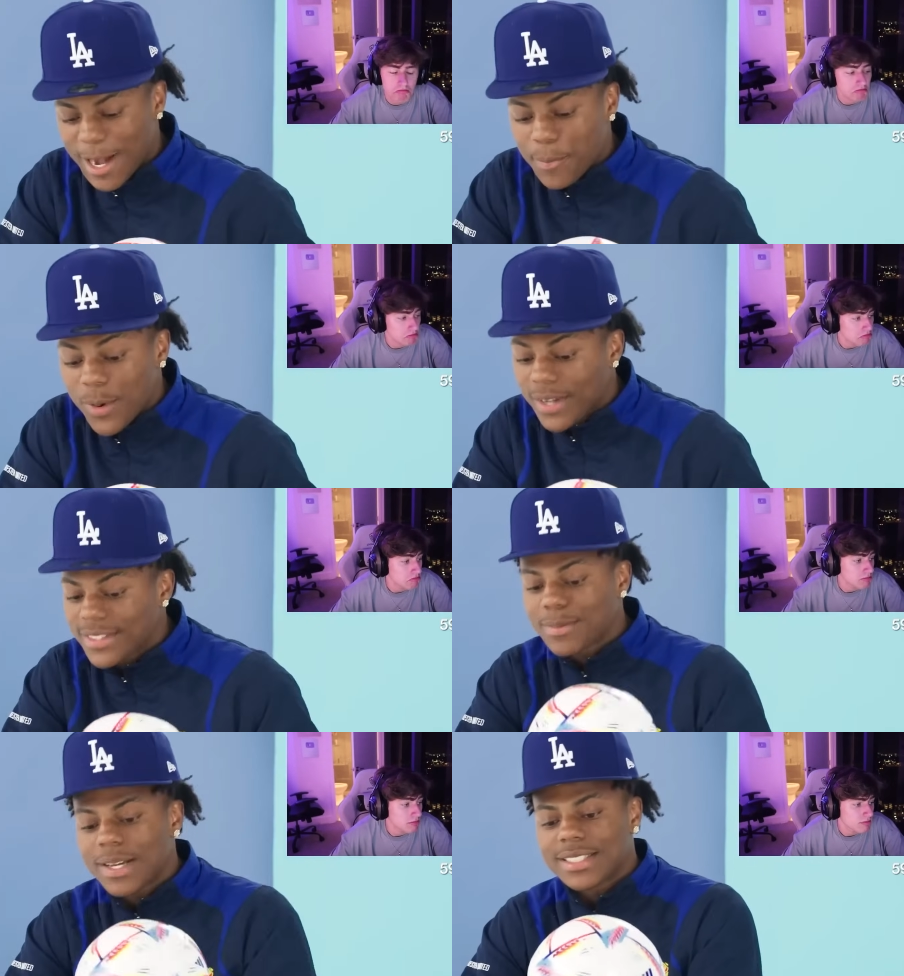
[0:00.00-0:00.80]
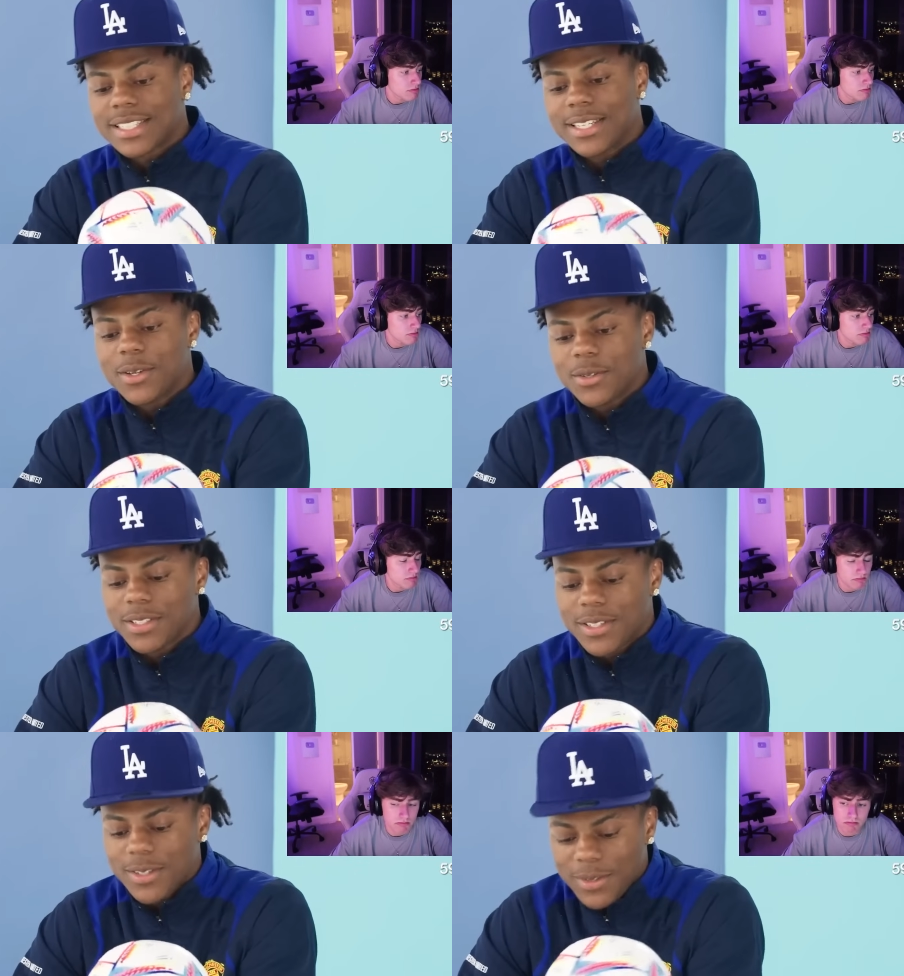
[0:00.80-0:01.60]
Speaker 1: I gotta practice my
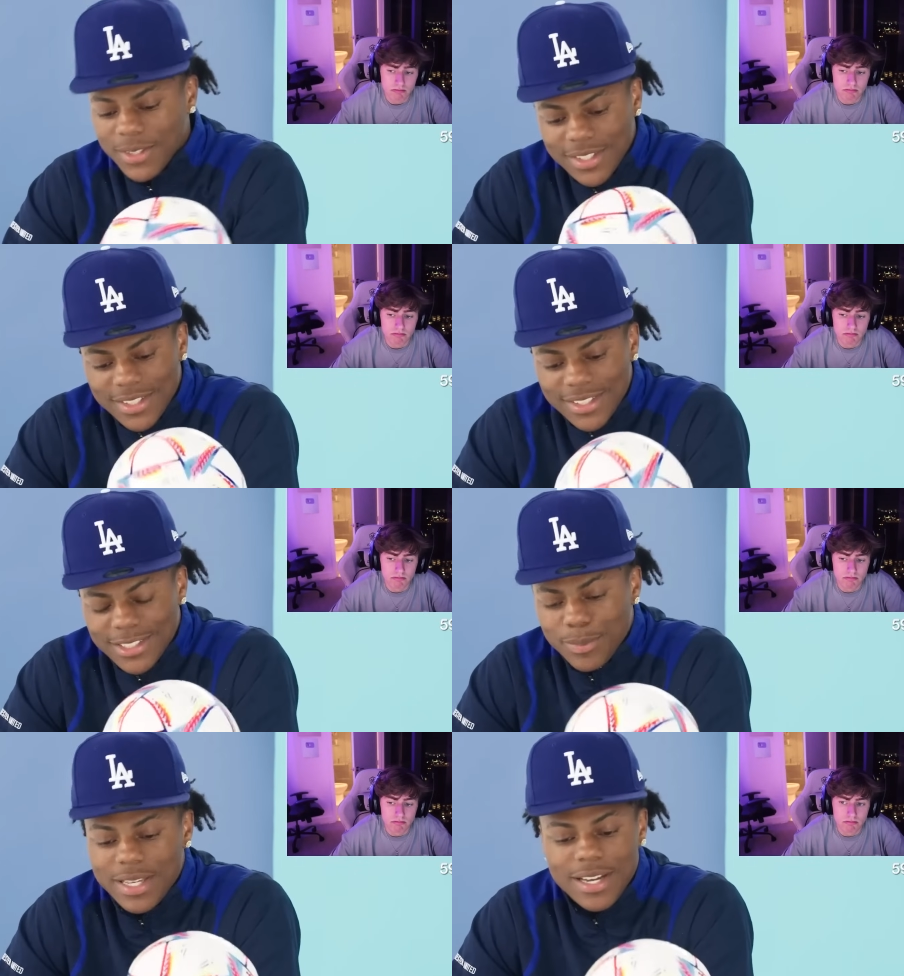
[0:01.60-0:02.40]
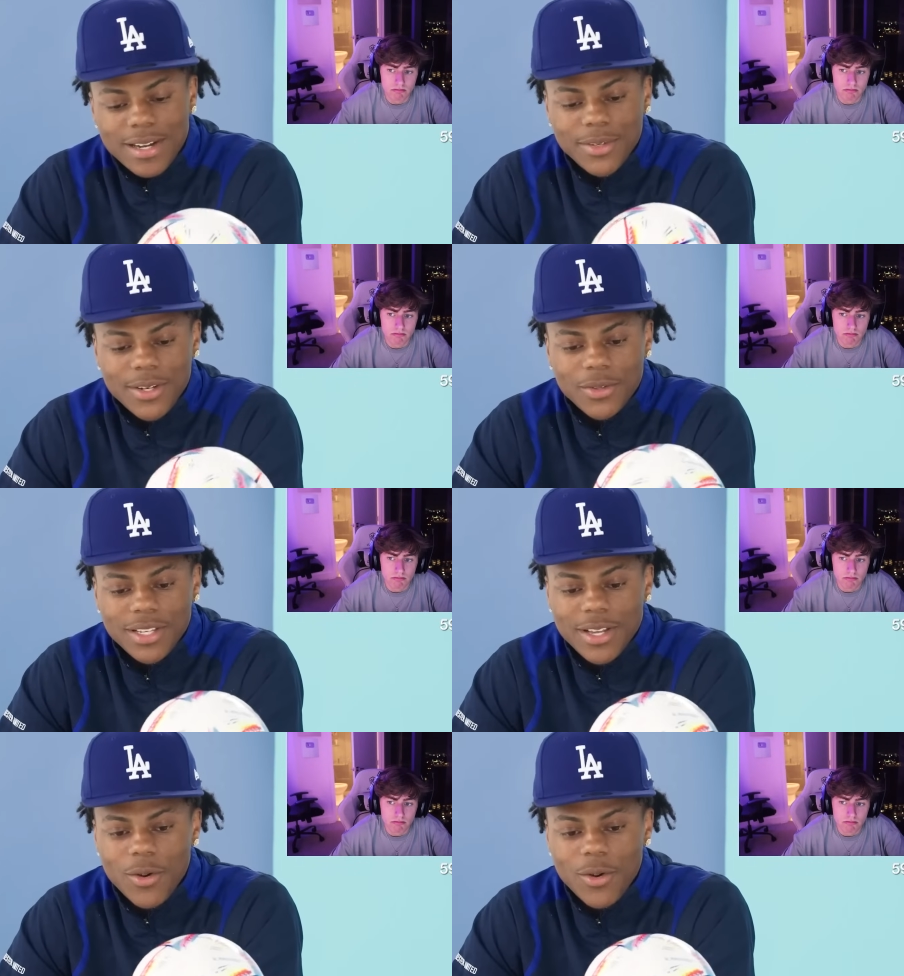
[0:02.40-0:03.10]
skills, you know, to become, you know, the